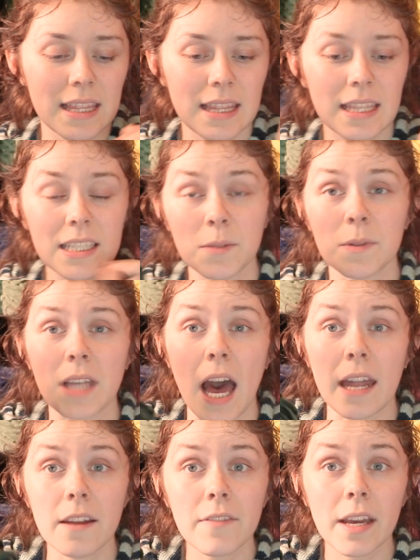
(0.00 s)
this was
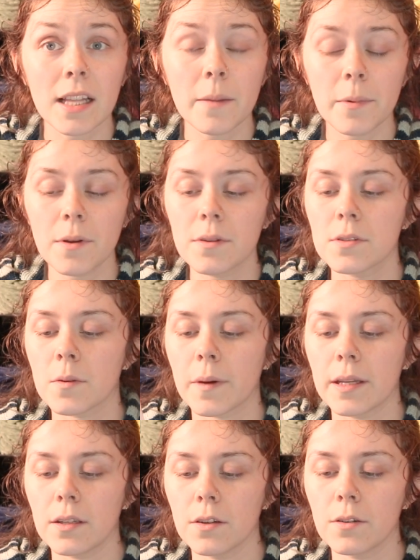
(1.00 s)
unavailable, so
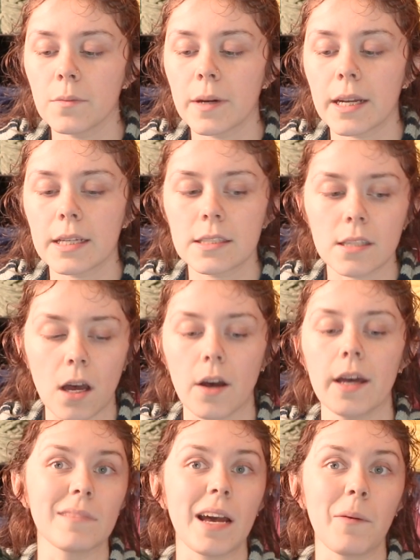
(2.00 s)
I knew when I
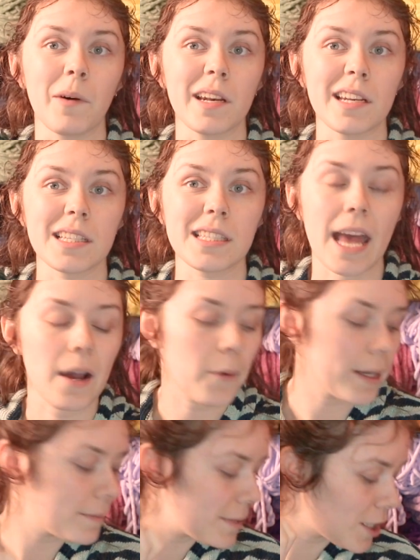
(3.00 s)
saw it, I wanted to snag
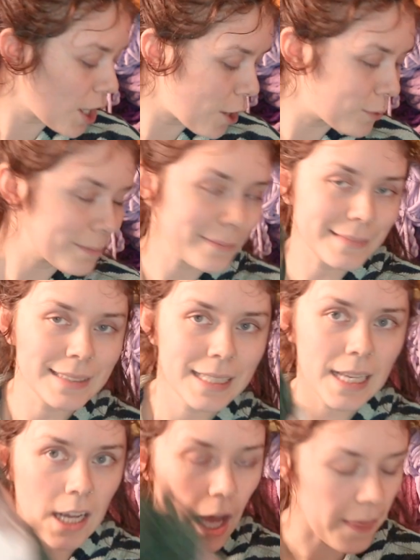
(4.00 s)
one. So
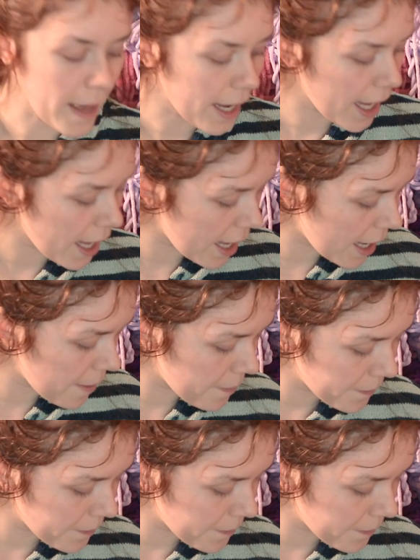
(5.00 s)
got that guy.